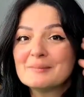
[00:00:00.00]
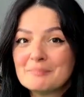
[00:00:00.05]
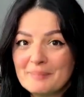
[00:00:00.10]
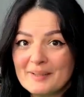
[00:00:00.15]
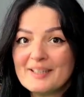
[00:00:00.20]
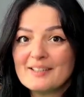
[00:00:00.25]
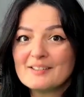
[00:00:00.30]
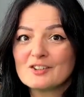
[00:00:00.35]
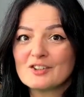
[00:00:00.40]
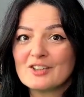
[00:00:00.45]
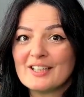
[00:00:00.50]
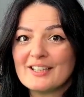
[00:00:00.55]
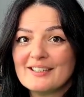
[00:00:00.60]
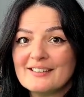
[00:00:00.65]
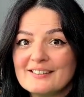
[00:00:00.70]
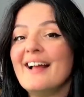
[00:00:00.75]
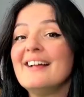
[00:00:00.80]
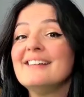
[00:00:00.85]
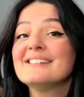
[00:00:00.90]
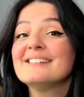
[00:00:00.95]
build on
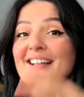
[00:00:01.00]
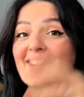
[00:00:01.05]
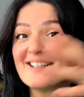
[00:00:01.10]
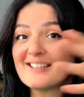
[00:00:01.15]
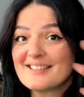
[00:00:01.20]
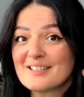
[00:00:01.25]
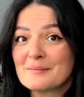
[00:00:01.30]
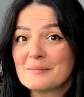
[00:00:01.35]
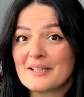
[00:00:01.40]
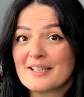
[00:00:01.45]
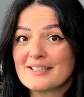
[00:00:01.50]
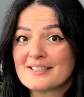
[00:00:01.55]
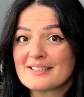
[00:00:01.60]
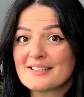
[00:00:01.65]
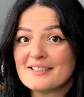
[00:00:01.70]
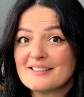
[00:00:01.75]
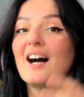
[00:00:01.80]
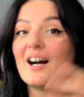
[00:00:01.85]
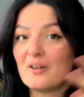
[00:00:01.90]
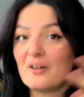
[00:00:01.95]
it and customize
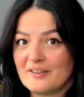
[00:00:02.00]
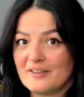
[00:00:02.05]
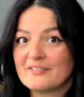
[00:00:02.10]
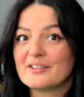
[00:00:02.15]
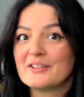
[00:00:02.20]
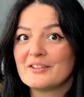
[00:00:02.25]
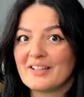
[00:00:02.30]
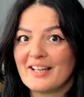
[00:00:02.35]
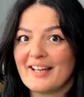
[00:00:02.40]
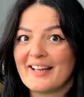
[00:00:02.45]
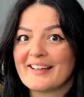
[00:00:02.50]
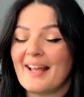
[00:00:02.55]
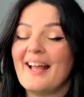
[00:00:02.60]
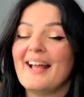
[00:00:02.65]
it however you like.